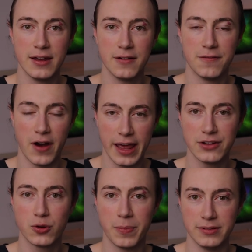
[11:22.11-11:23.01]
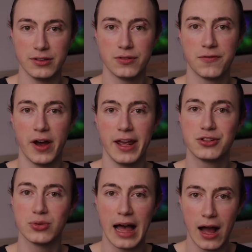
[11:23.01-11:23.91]
financial position,
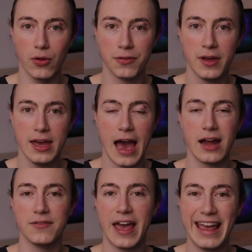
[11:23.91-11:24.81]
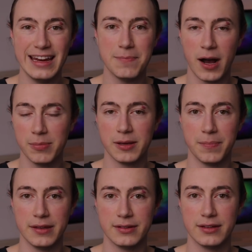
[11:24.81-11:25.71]
financial health out of any public
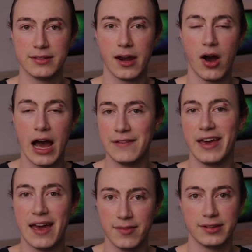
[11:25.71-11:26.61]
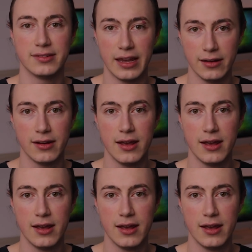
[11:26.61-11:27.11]
business that I've ever seen.